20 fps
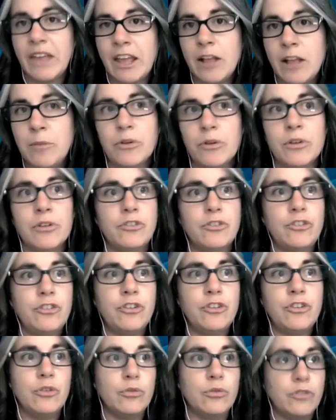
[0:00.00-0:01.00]
able
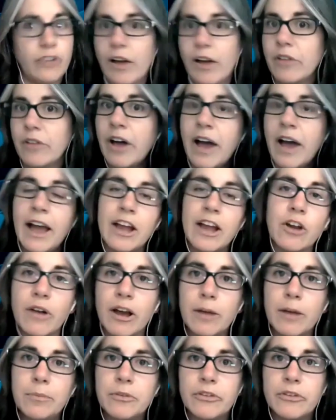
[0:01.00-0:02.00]
to tell the higher
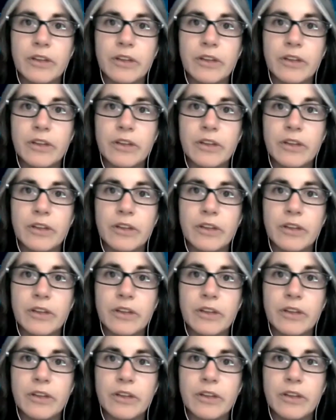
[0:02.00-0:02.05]
ups,